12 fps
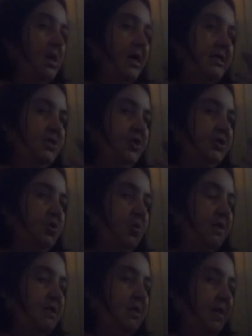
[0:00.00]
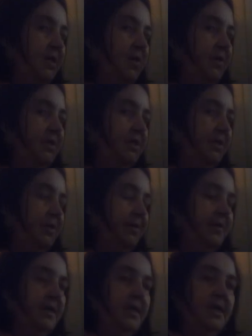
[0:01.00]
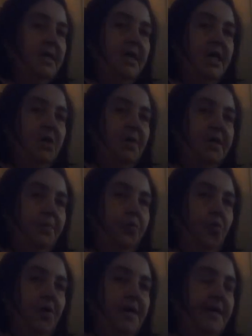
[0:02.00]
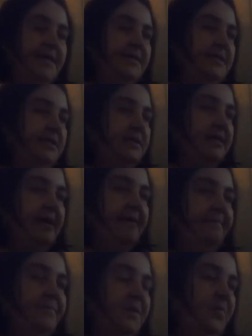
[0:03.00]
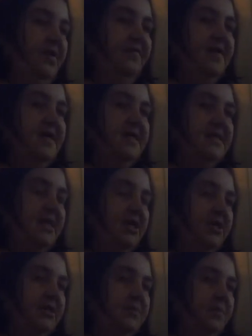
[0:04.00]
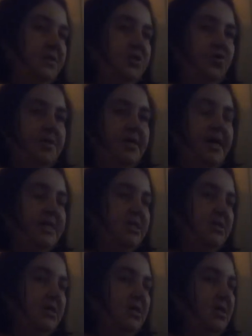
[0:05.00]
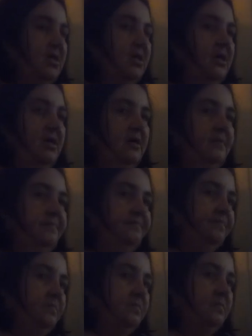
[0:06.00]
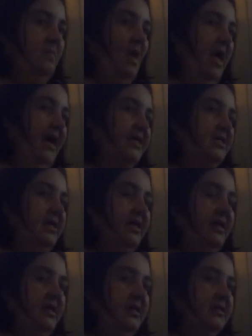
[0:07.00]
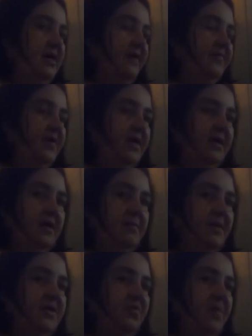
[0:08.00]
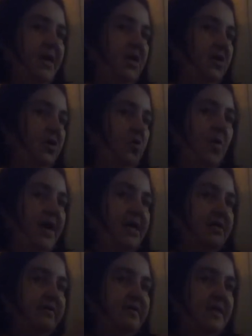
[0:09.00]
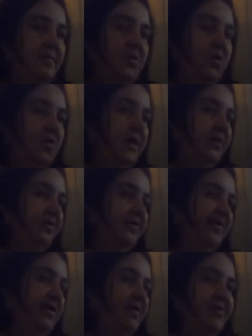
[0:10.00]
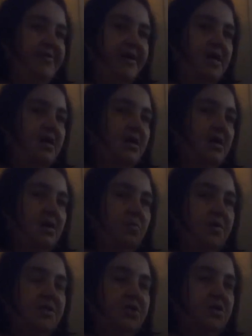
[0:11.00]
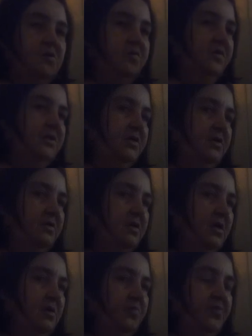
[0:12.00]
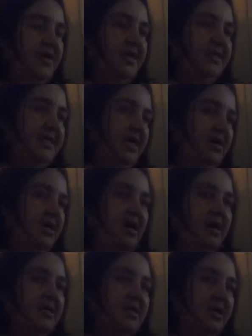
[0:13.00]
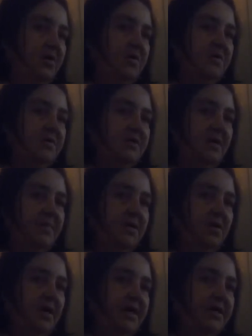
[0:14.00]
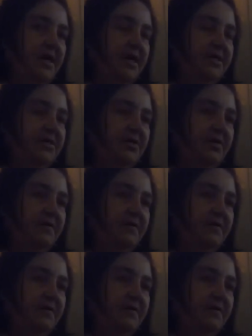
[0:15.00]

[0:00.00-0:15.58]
It's not taught in psychology though. Anyway, the point is that the movie continues with John Nash accidentally discovering a mathematical equation of some kind or theory that was useful to bringing down cartels or something like that,